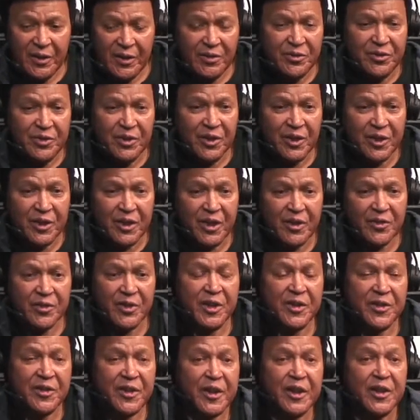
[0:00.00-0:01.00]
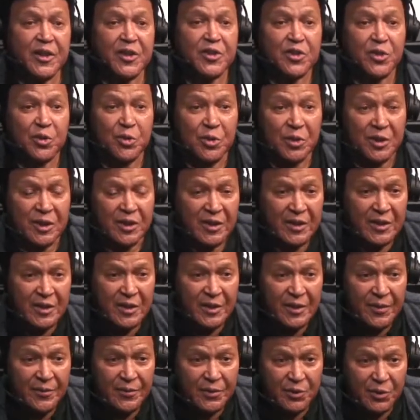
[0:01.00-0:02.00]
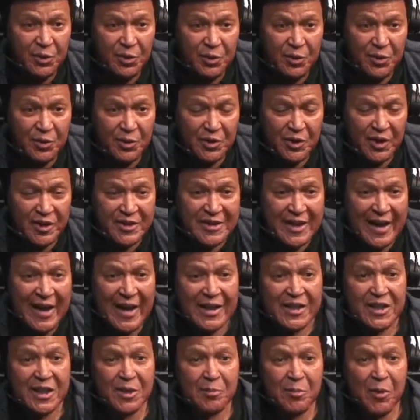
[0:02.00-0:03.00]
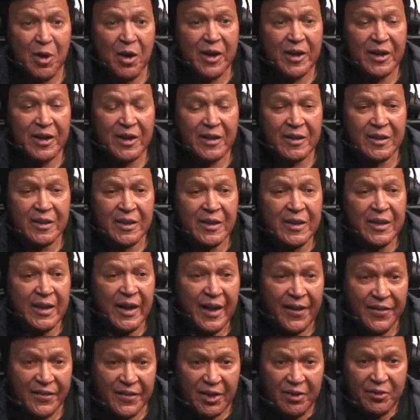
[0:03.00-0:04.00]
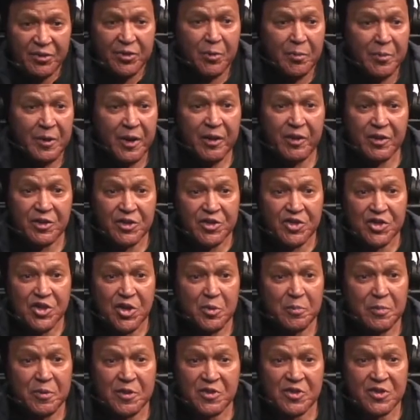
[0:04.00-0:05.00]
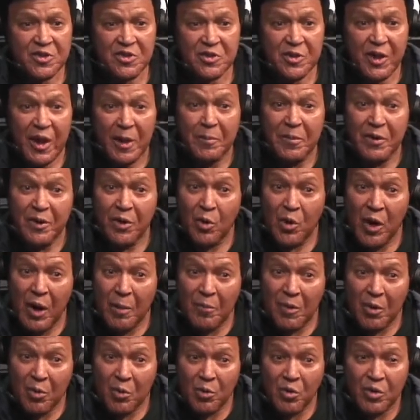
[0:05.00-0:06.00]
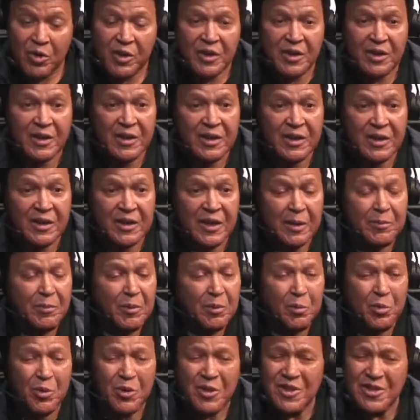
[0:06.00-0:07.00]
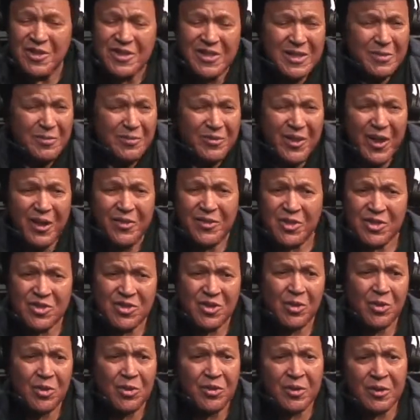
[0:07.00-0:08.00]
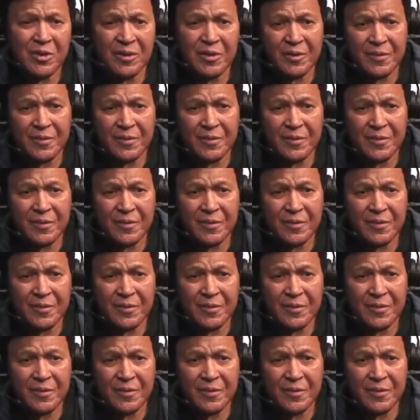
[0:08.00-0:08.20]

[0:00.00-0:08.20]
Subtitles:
Philadelphia, and then to the Italian market, and then from there into show business. I'm a working kid. I've been working since I'm 5 years old.